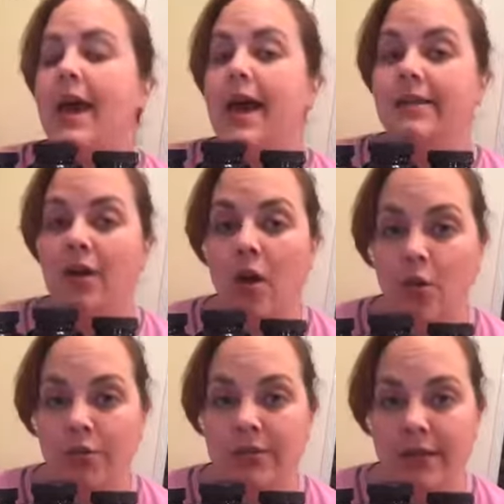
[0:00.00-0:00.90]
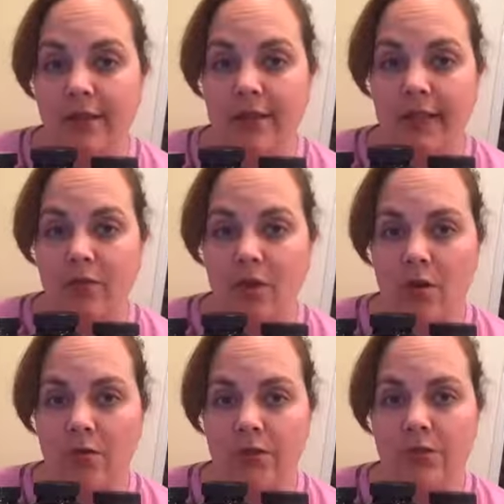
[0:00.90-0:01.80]
As wholesale account
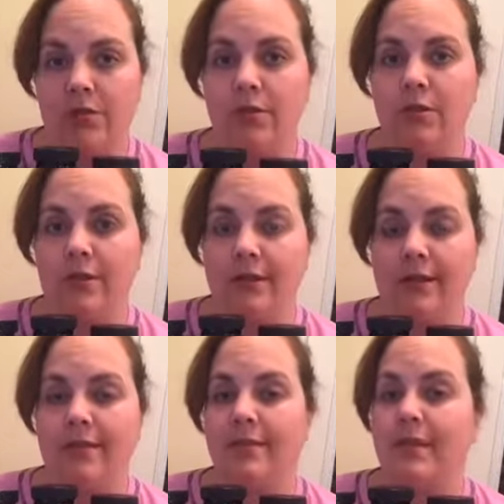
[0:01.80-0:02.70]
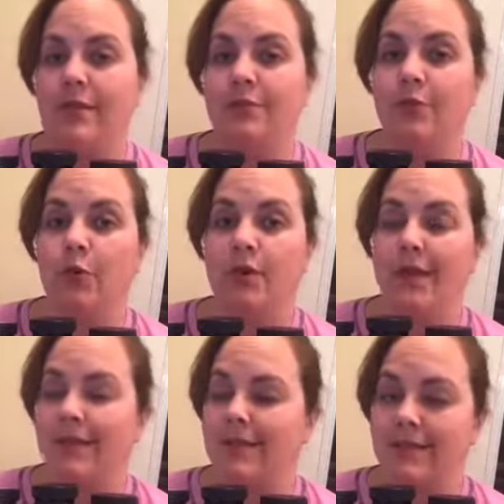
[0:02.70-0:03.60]
holders, you can get these for, I
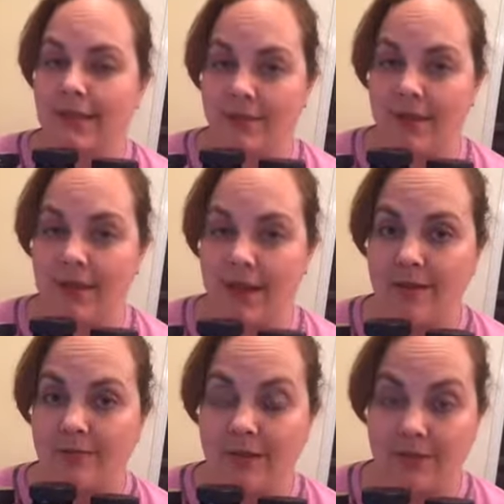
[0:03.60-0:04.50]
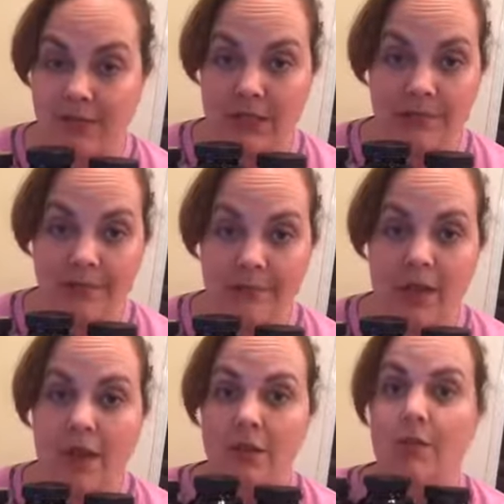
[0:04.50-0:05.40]
think it's $79.50. You
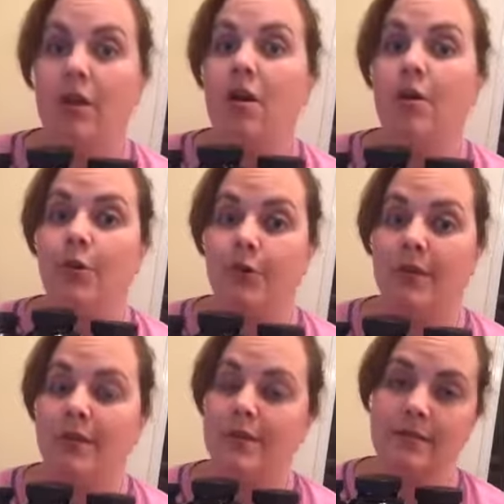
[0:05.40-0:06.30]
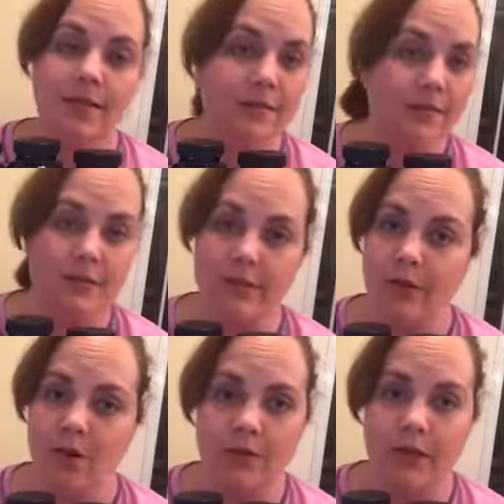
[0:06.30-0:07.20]
can get all three of these, and that's a deal
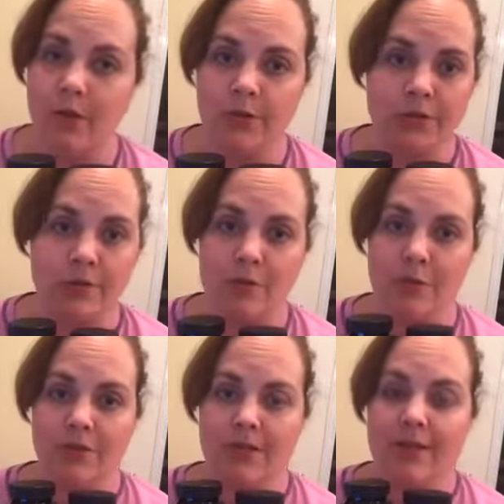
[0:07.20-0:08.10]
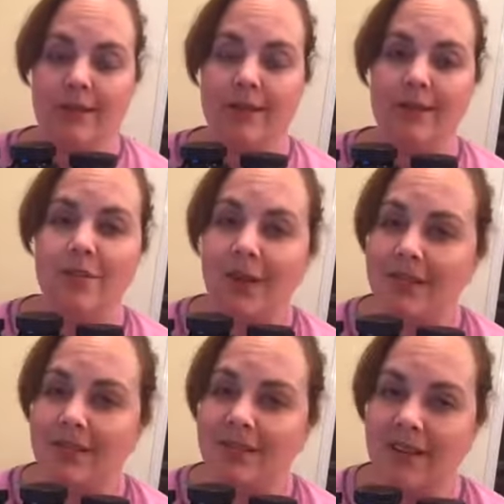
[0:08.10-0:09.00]
only wholesale members can get.
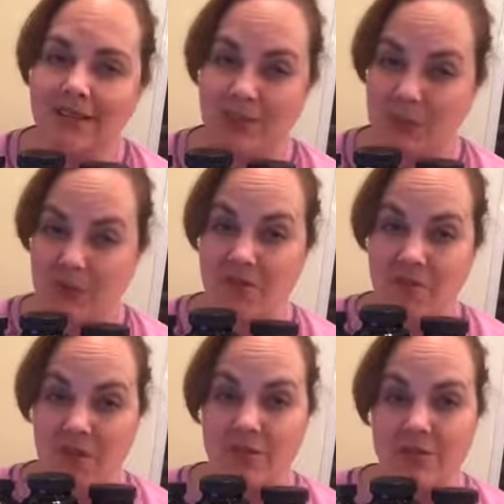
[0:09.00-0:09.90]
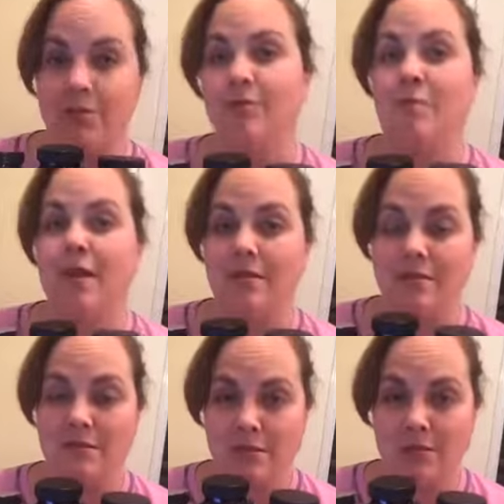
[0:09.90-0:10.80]
Otherwise, it's like $200 if you buy these
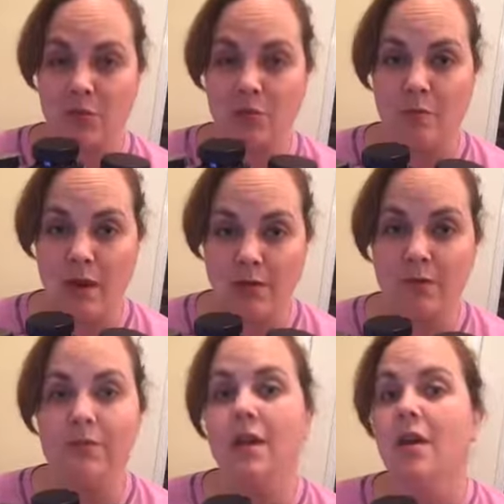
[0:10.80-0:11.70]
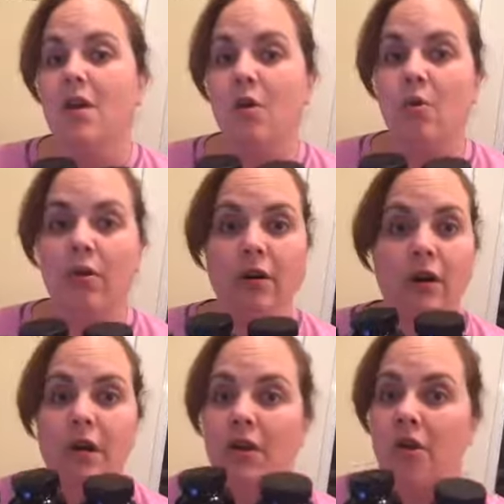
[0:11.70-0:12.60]
in individual bottles
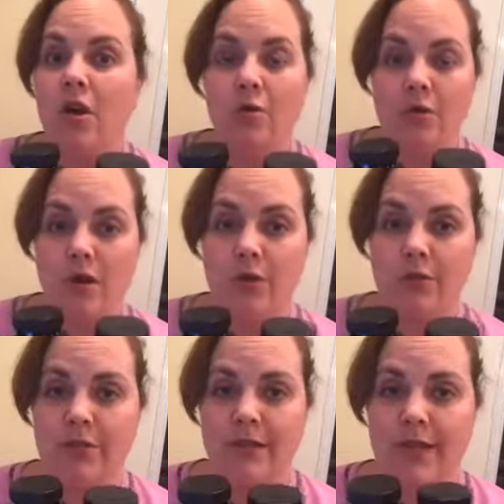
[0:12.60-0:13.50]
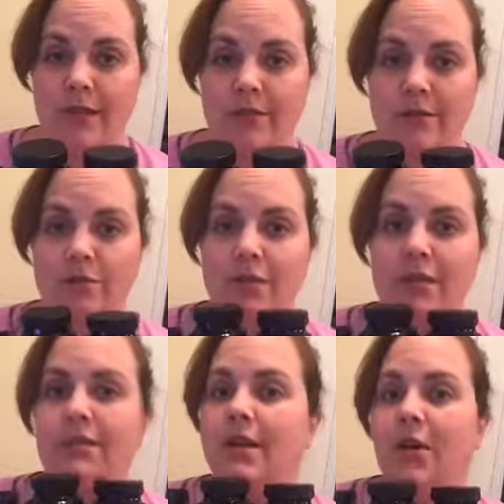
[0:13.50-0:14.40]
or not with a wholesale account. So
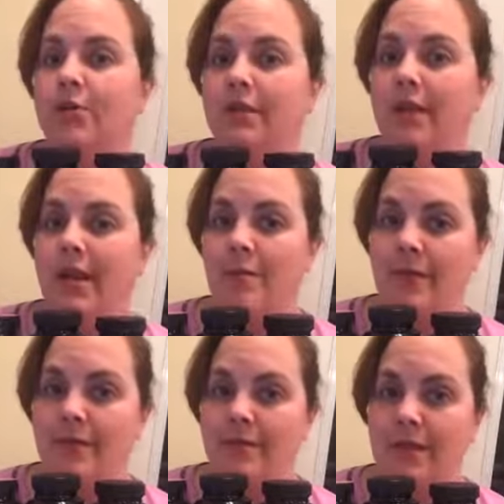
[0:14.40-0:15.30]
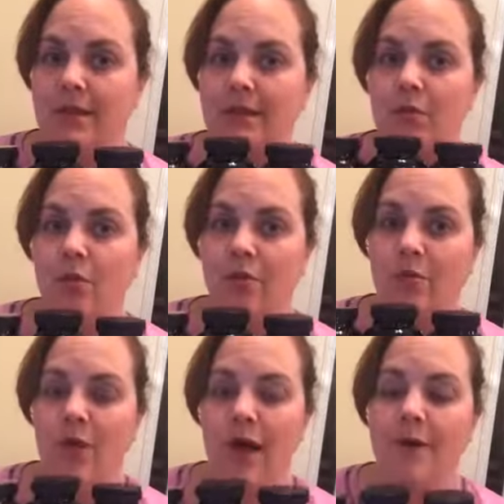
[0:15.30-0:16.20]
just a wholesale account makes these
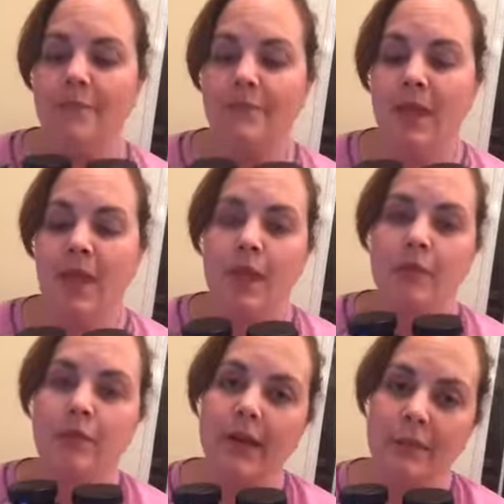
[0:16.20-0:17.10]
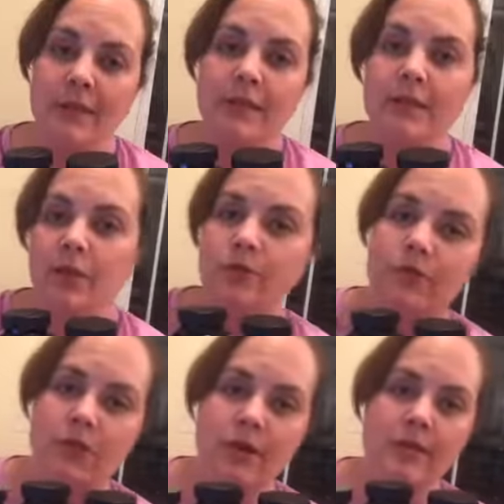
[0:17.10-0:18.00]
worthwhile. The recommended
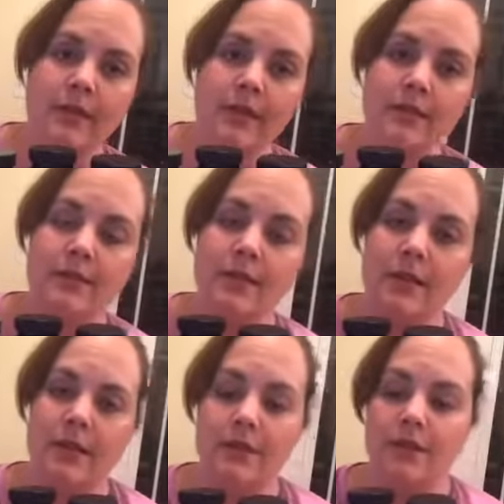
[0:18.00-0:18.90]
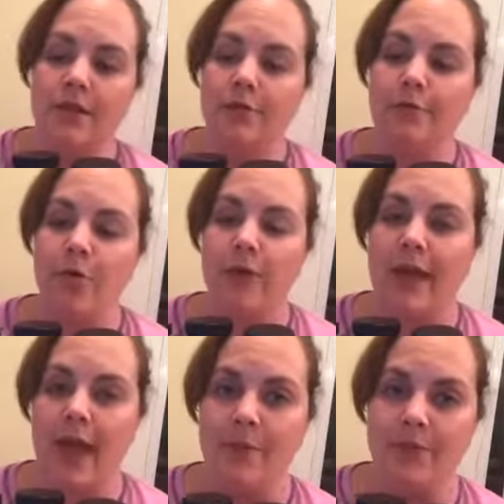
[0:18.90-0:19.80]
dosage on these is 4
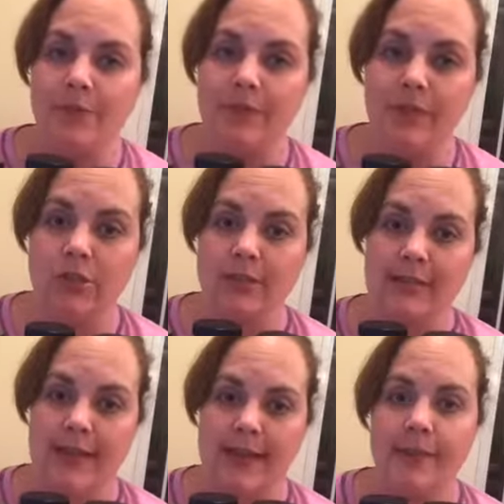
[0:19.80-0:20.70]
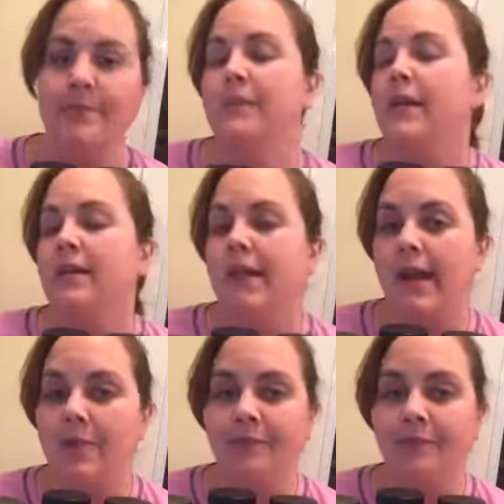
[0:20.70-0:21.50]
capsules of each a day. Now,